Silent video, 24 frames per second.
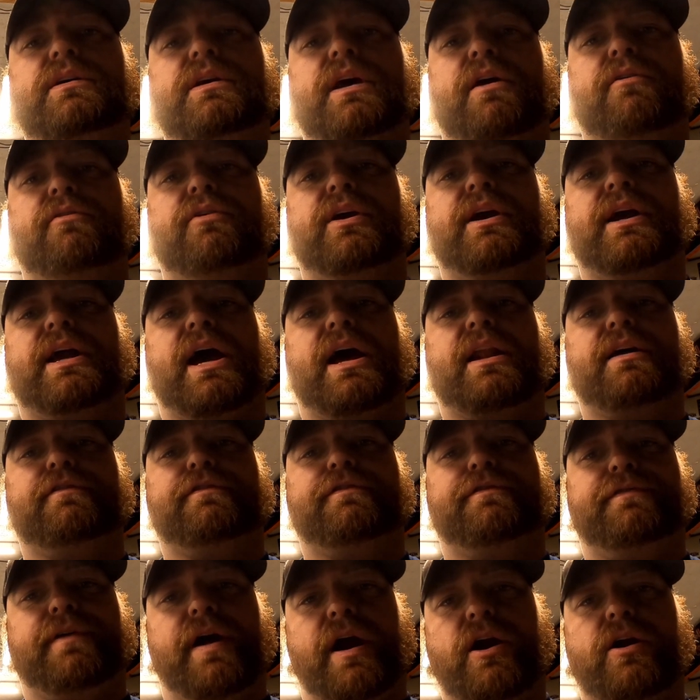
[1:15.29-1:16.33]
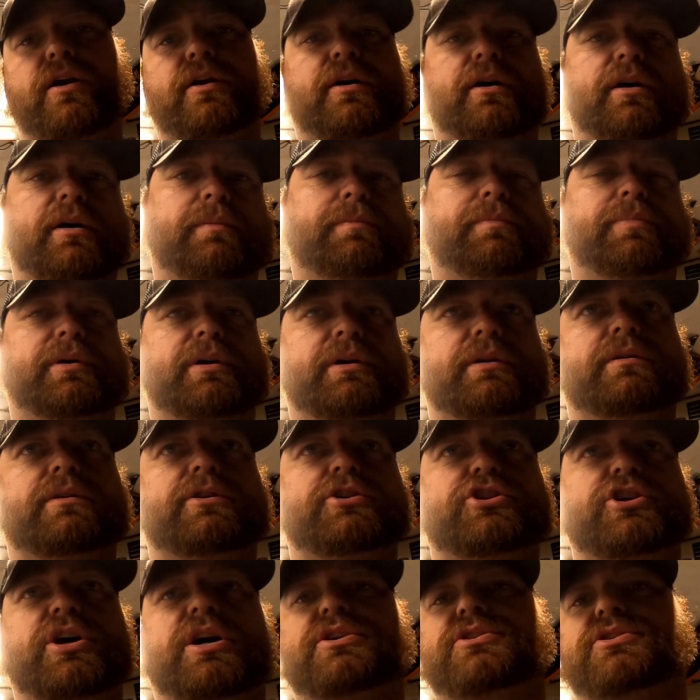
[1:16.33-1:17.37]
everything kind of fired up and
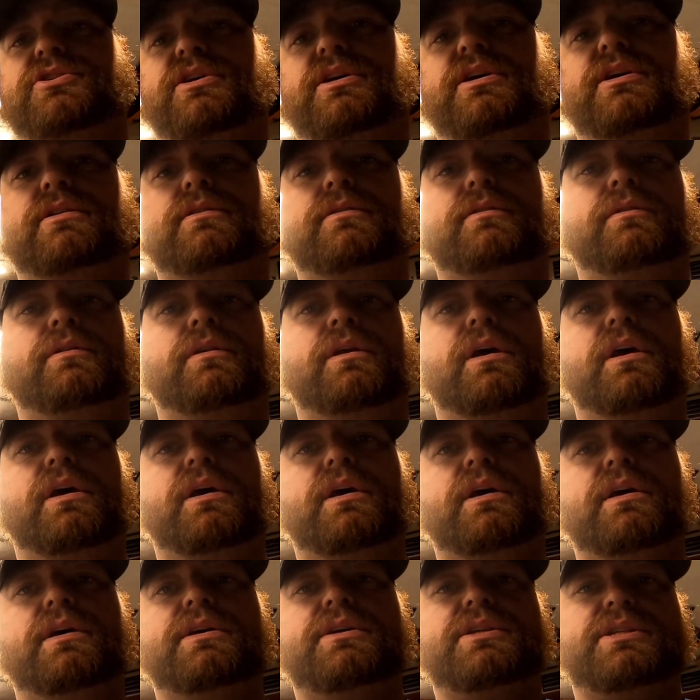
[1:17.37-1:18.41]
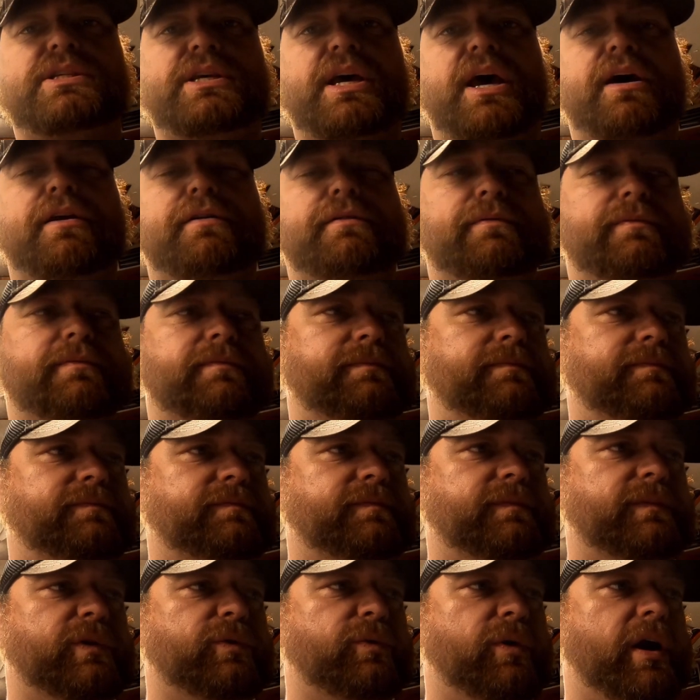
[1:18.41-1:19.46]
adjusted and set,
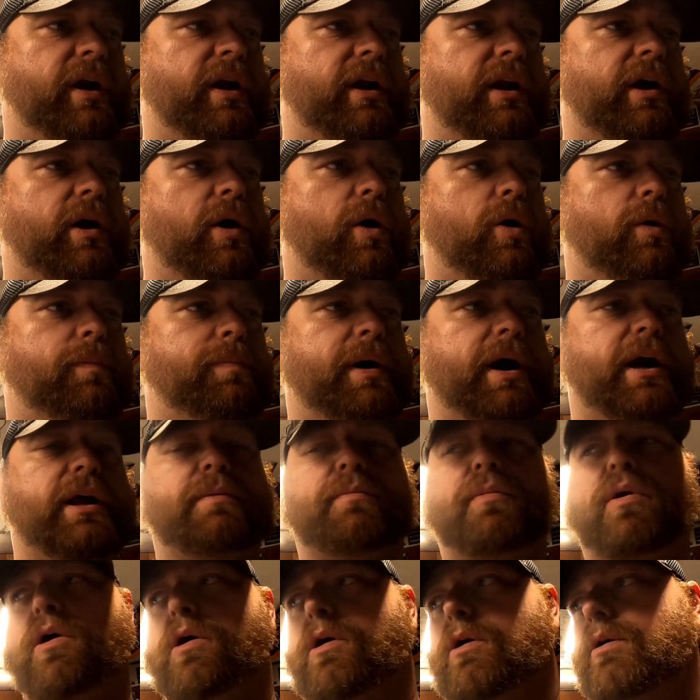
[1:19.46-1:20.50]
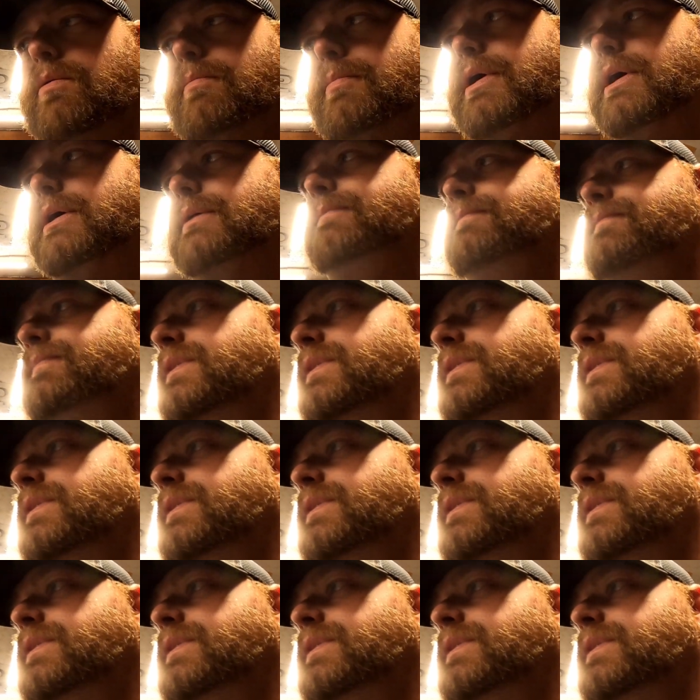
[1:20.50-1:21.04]
ready to go apply tomorrow. But